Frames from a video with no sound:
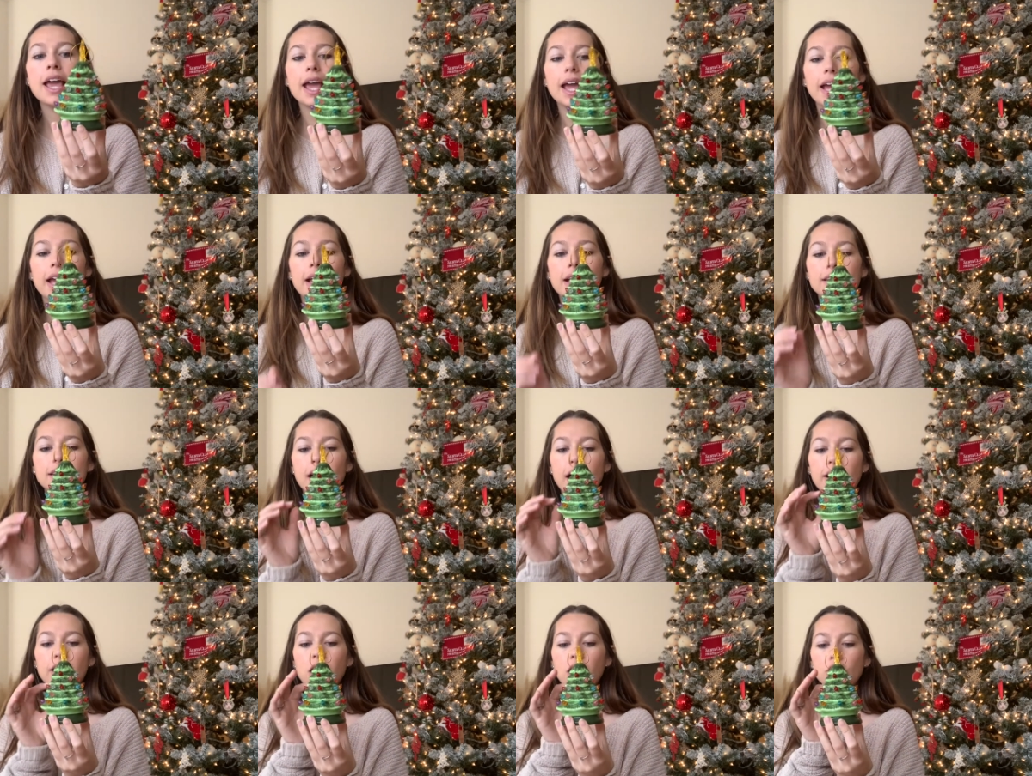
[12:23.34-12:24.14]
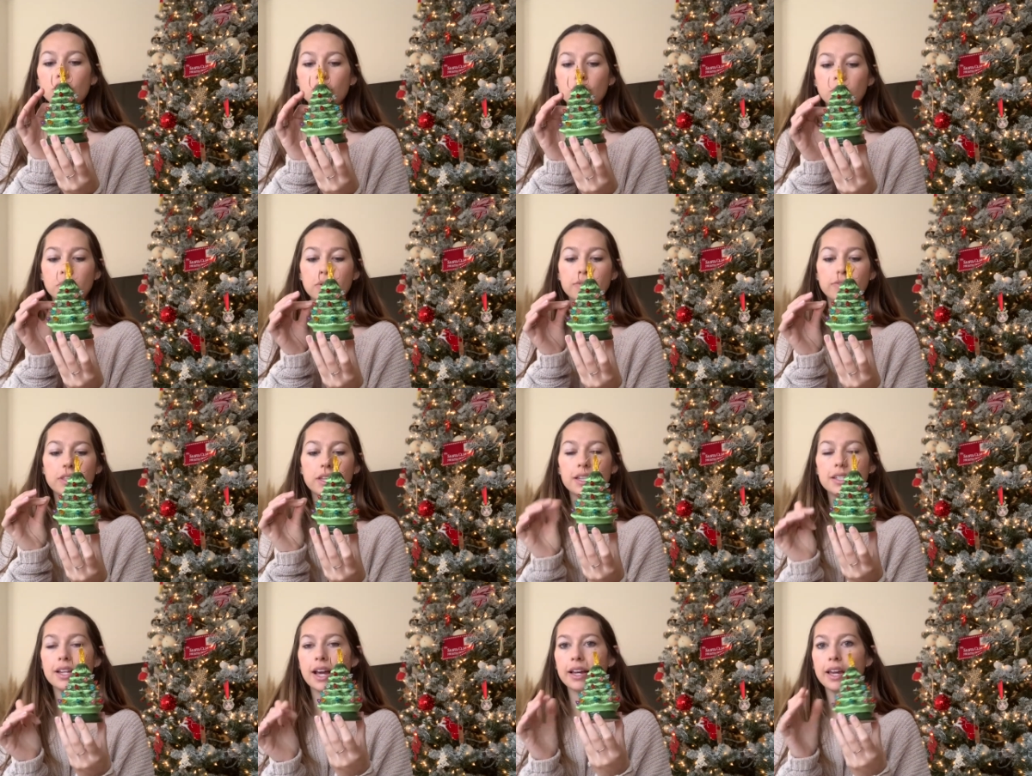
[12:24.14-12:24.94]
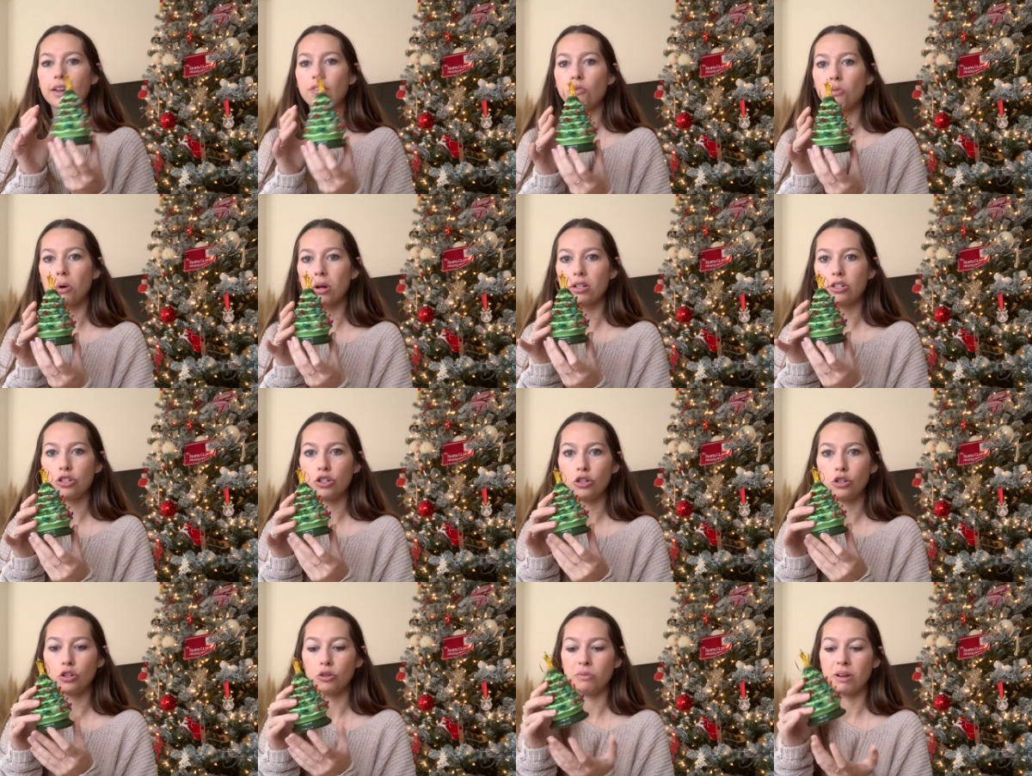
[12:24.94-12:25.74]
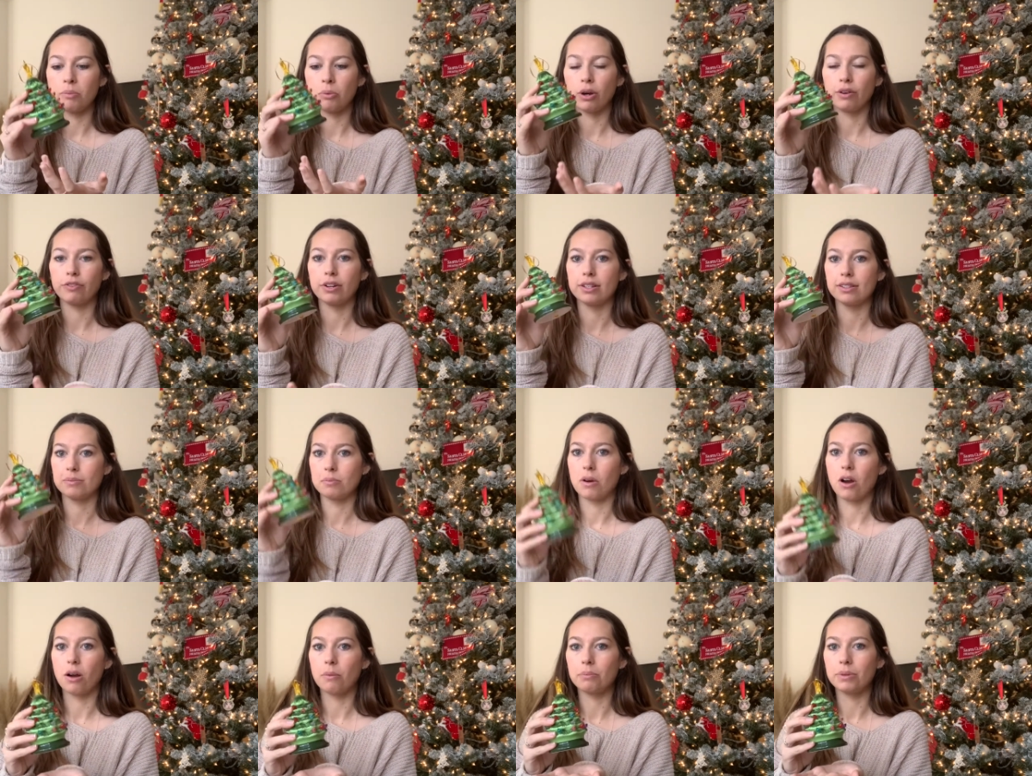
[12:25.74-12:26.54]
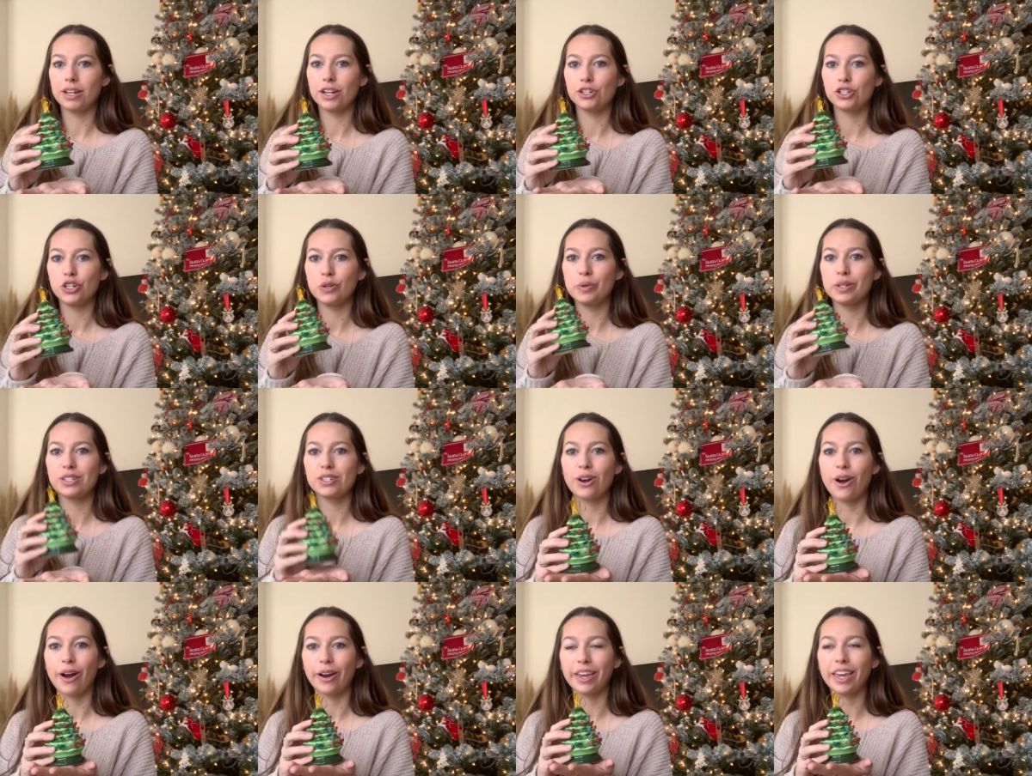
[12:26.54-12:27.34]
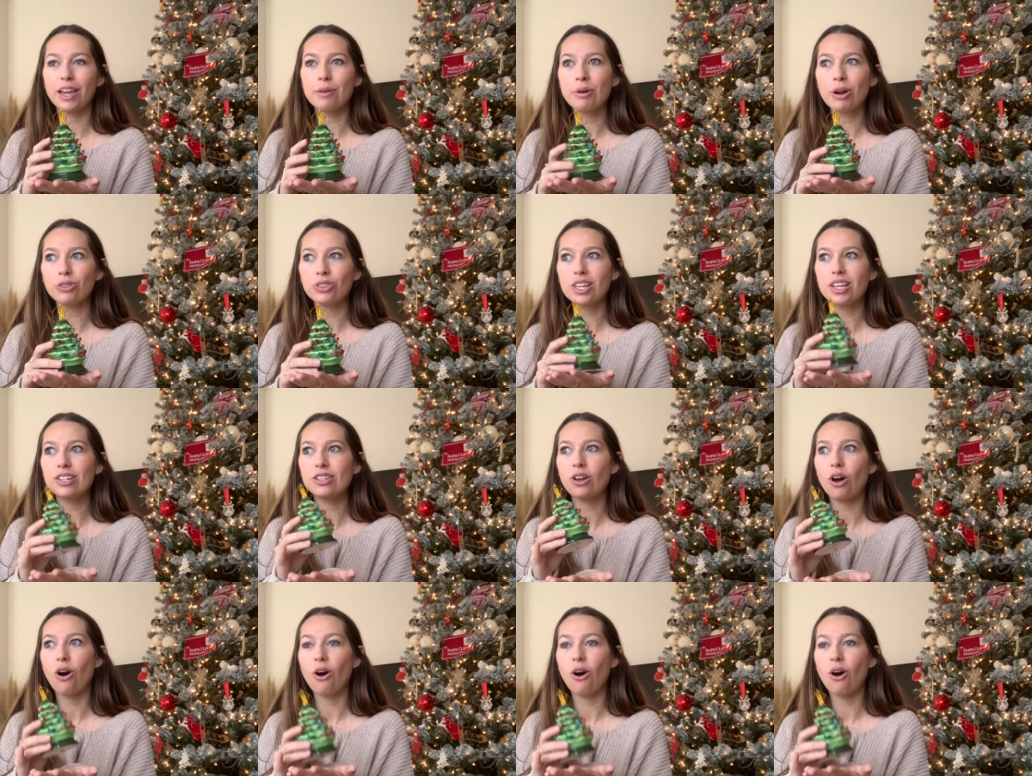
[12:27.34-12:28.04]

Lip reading: and I got 2 of these. I gave one to my boyfriend's mom because she was talking about these